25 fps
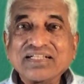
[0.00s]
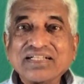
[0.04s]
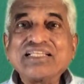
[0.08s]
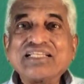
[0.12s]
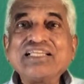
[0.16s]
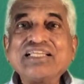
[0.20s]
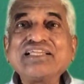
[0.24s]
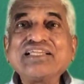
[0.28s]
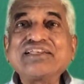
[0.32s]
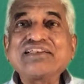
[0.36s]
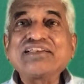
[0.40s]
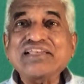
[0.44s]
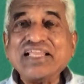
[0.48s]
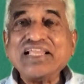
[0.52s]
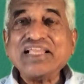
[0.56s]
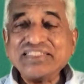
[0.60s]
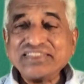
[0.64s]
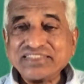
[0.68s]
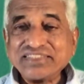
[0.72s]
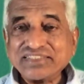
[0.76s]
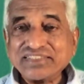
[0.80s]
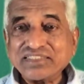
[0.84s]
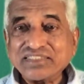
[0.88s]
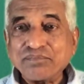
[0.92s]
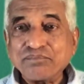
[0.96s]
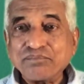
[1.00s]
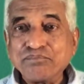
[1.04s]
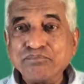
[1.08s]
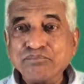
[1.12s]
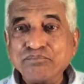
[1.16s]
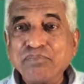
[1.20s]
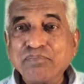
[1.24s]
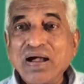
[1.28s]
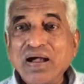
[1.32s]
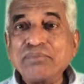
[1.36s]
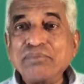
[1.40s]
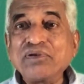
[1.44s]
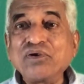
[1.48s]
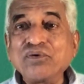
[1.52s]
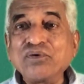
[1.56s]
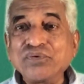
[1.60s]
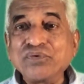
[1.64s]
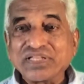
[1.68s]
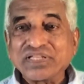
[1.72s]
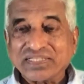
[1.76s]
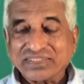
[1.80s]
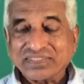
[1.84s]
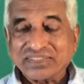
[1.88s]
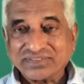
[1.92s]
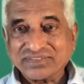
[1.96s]
He raised the
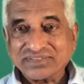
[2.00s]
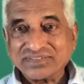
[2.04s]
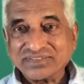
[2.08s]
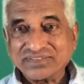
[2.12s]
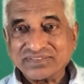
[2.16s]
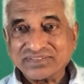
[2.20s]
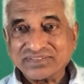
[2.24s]
Babylonians.